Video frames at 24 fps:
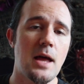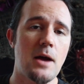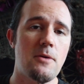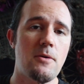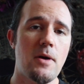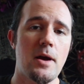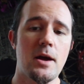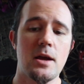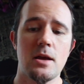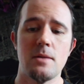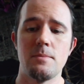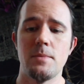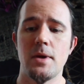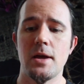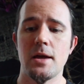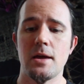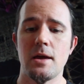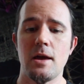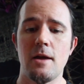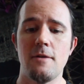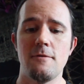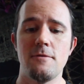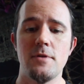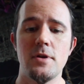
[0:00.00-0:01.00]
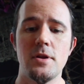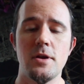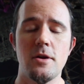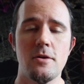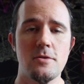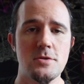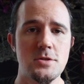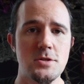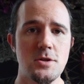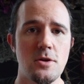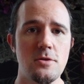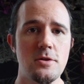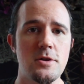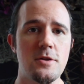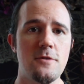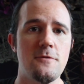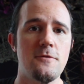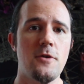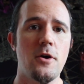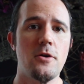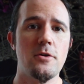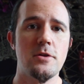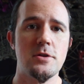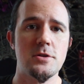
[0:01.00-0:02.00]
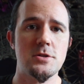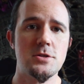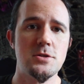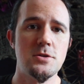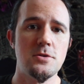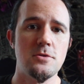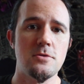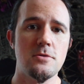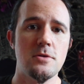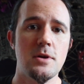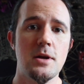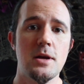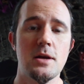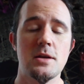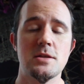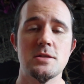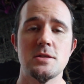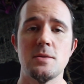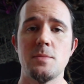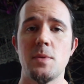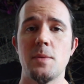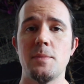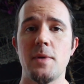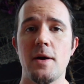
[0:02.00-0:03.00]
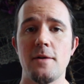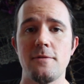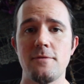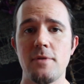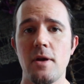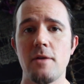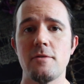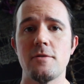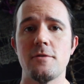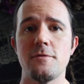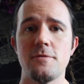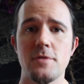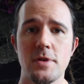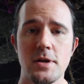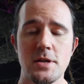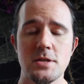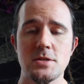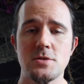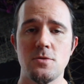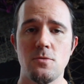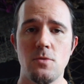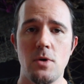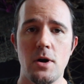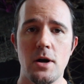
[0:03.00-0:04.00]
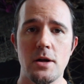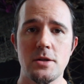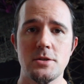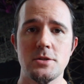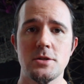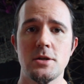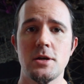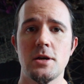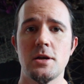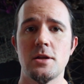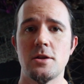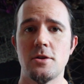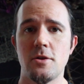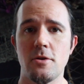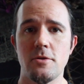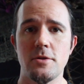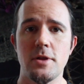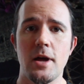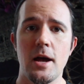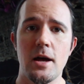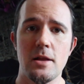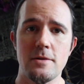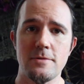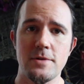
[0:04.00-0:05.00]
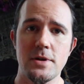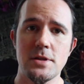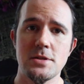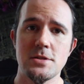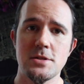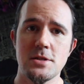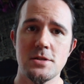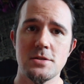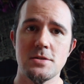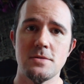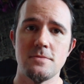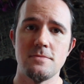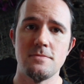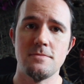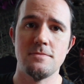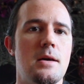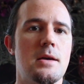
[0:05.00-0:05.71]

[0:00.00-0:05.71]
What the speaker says: That way I could make a video solely devoted to some of my favorite flicks to watch during the Halloween season.